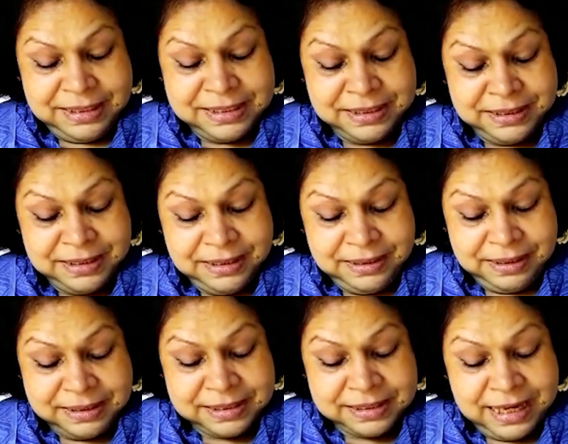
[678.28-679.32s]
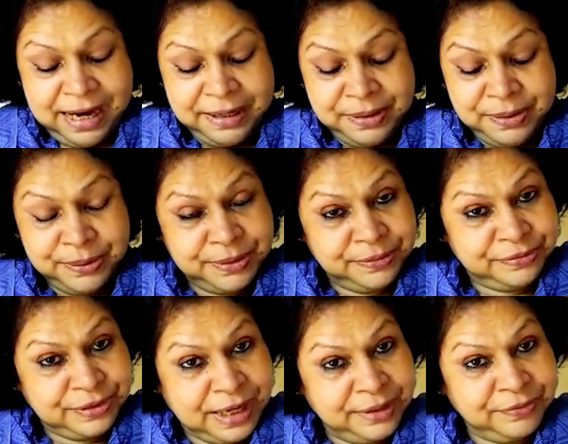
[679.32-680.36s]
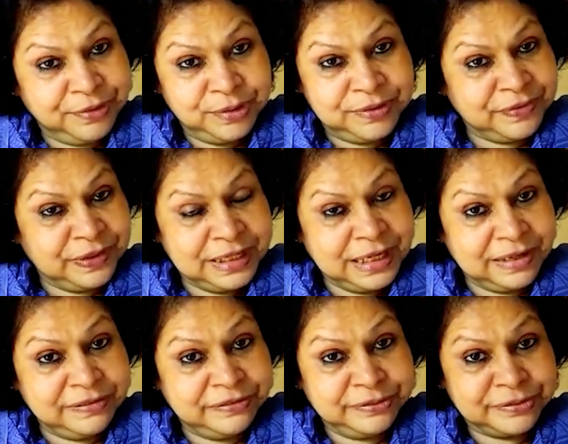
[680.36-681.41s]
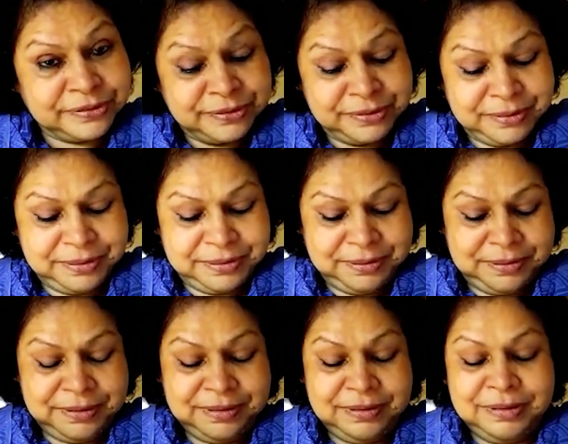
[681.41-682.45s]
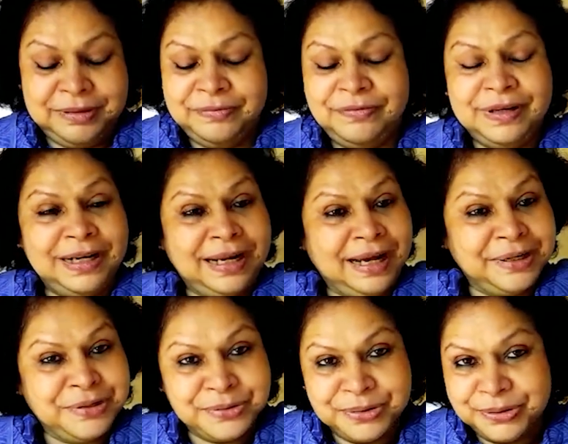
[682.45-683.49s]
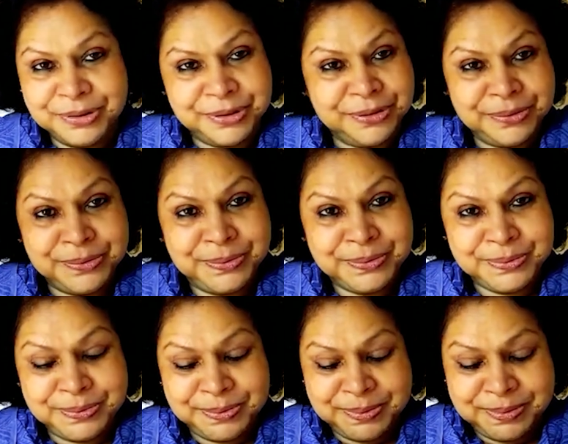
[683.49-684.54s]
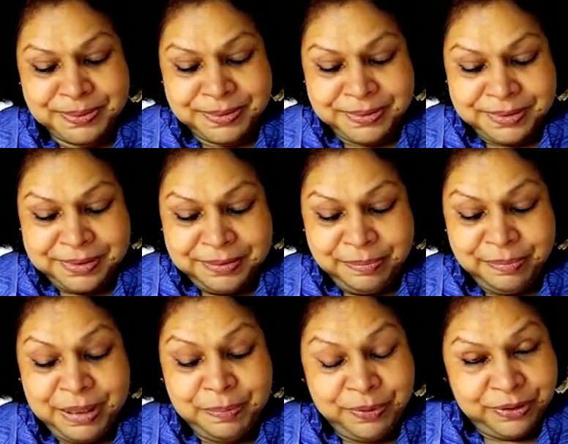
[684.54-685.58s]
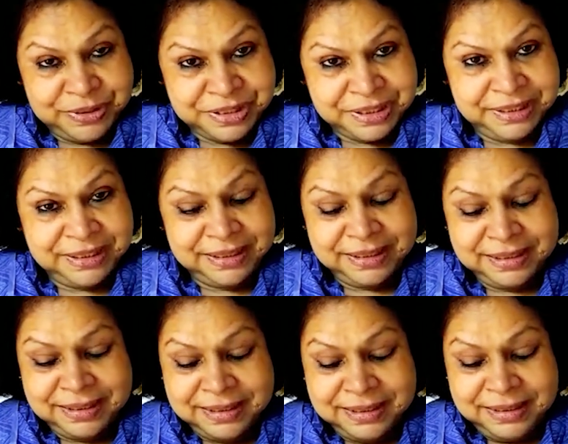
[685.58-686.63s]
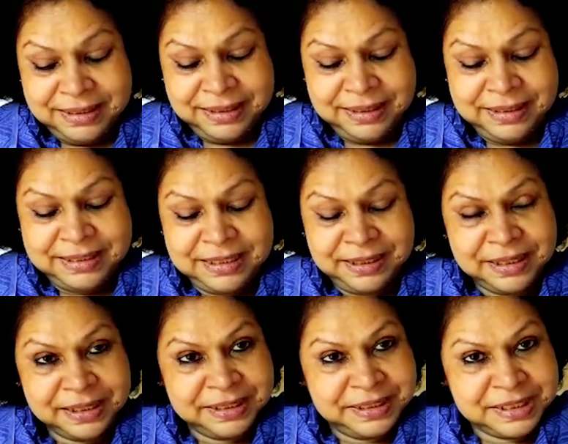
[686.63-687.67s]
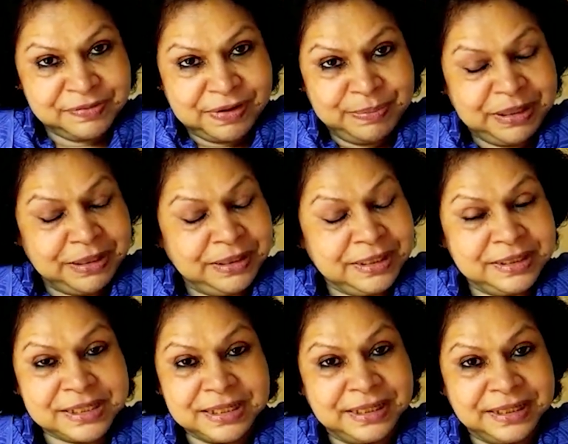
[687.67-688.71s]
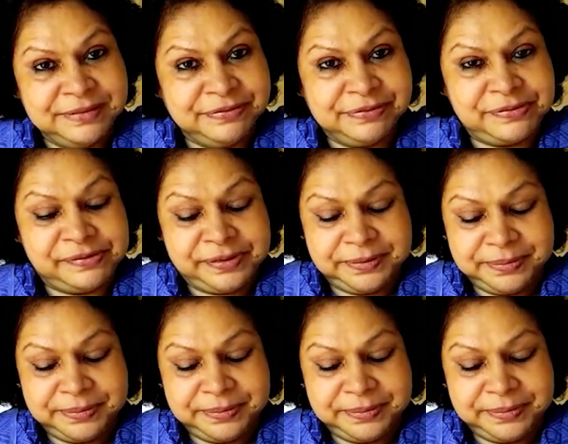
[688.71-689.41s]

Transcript: Is it the sad note of unfulfilled love? Well, I do not know. My poetry, it generates from intense grief.